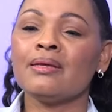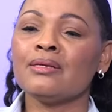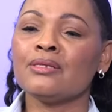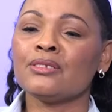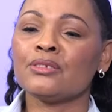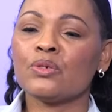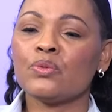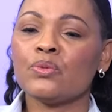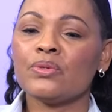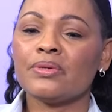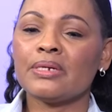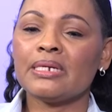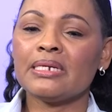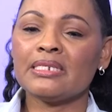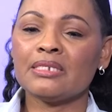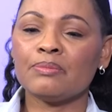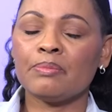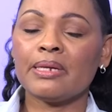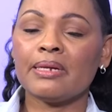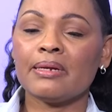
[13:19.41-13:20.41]
So we really
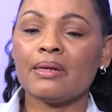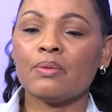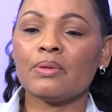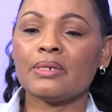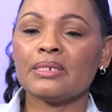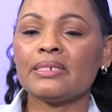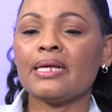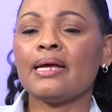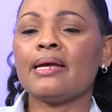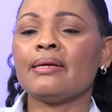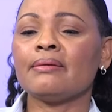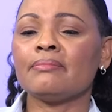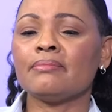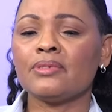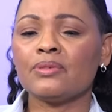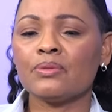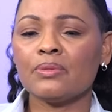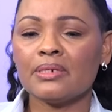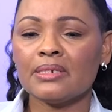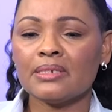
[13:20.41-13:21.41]
spend our time
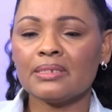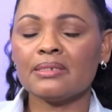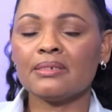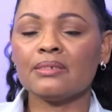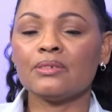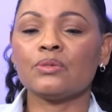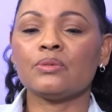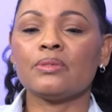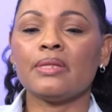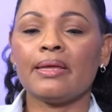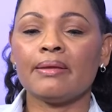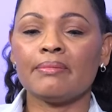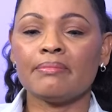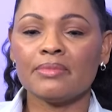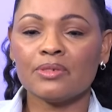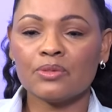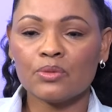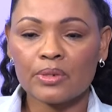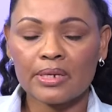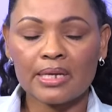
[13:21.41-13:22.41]
to listen to them,
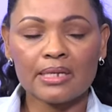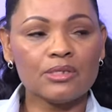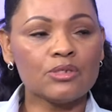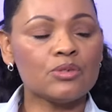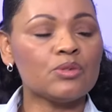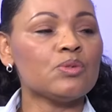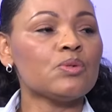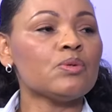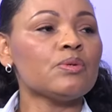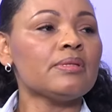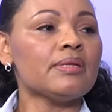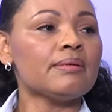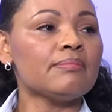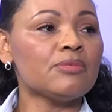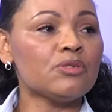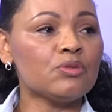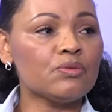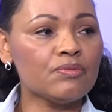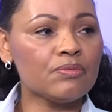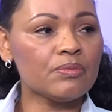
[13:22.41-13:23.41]
to get to know them,
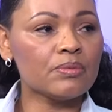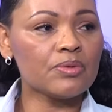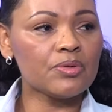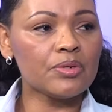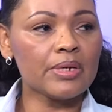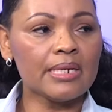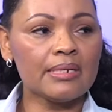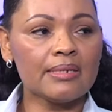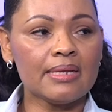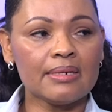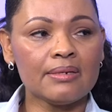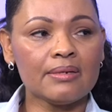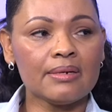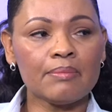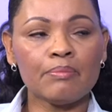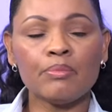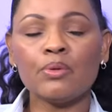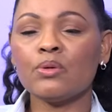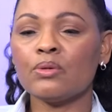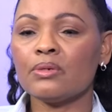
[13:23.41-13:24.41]
to create that
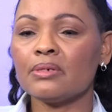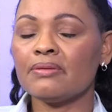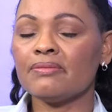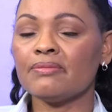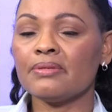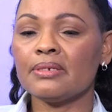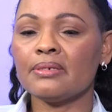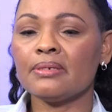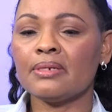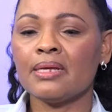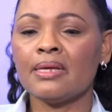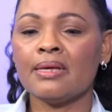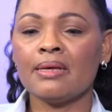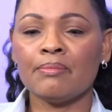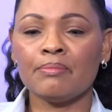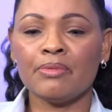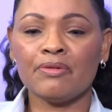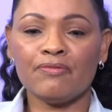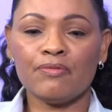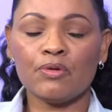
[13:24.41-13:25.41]
rapport even
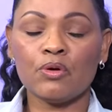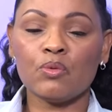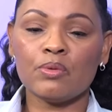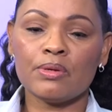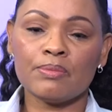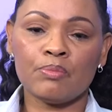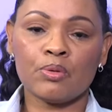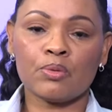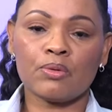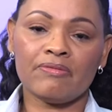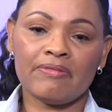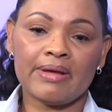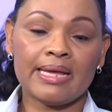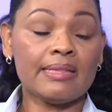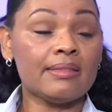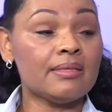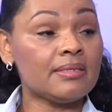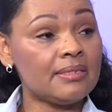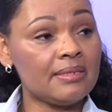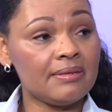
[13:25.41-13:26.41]
before we
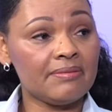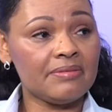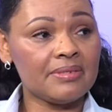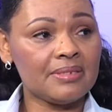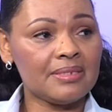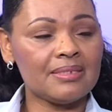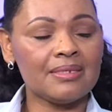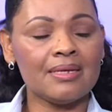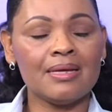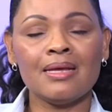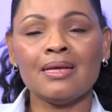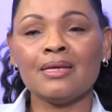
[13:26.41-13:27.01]
provide the service.